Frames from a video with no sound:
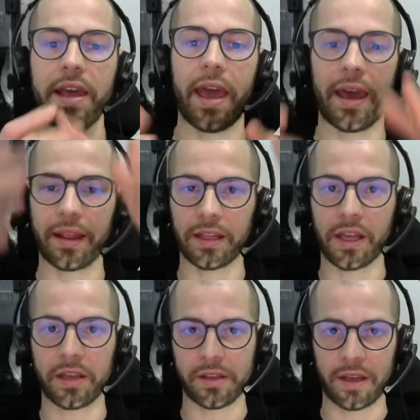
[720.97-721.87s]
it, and
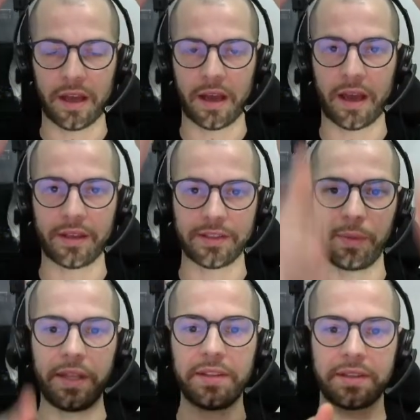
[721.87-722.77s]
I
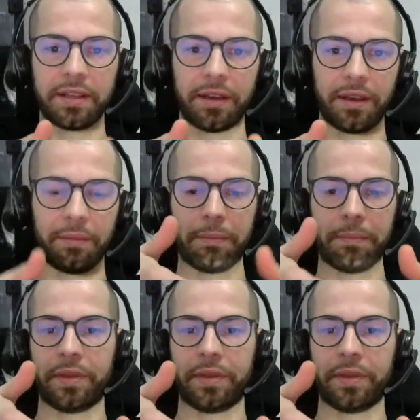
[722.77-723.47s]
split the